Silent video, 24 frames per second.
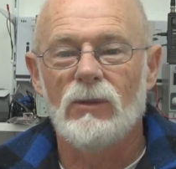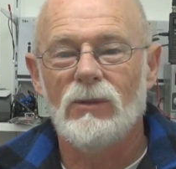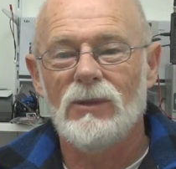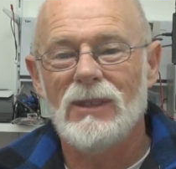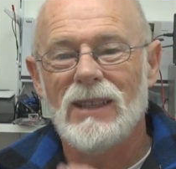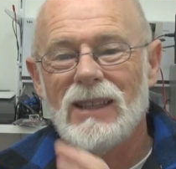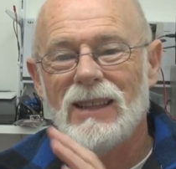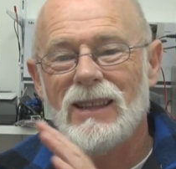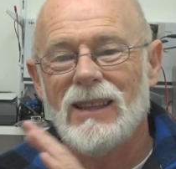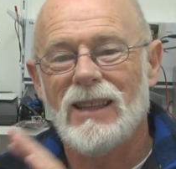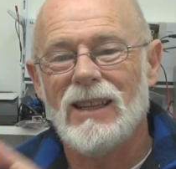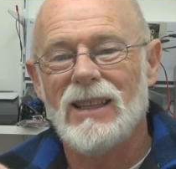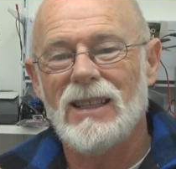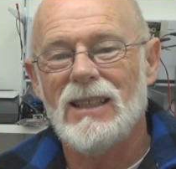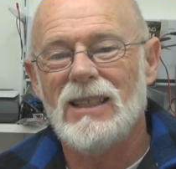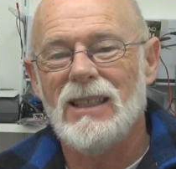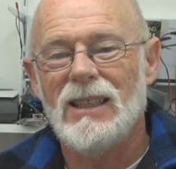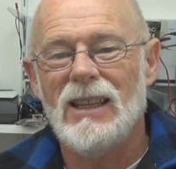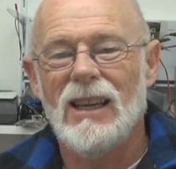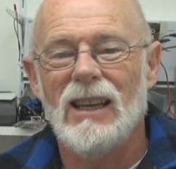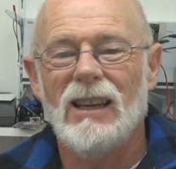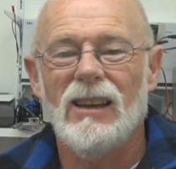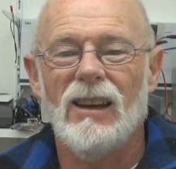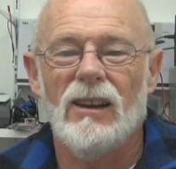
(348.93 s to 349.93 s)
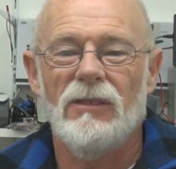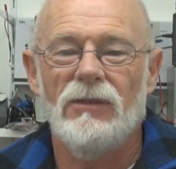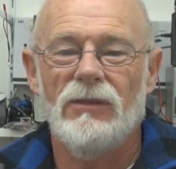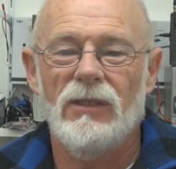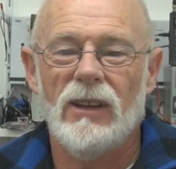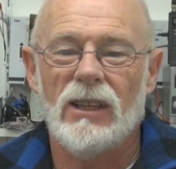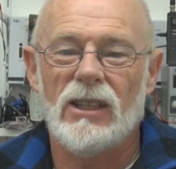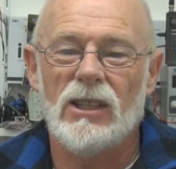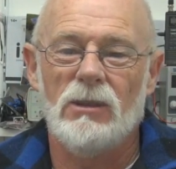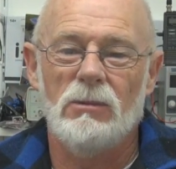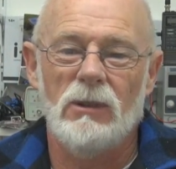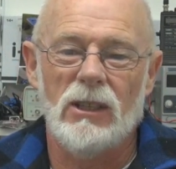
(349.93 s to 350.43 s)
With this, you've got to
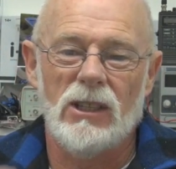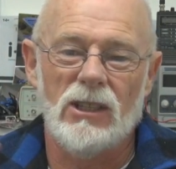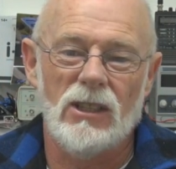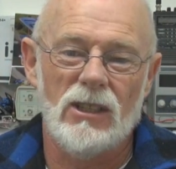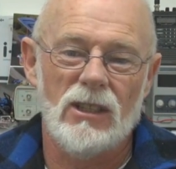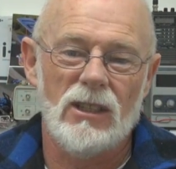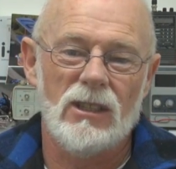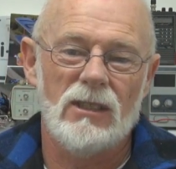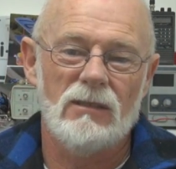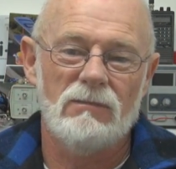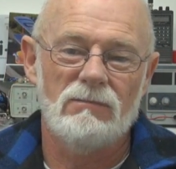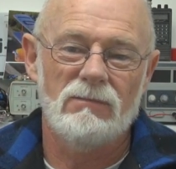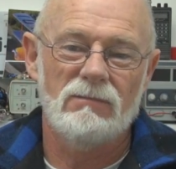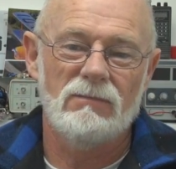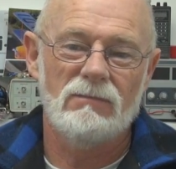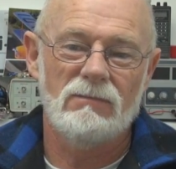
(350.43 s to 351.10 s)
flick switches.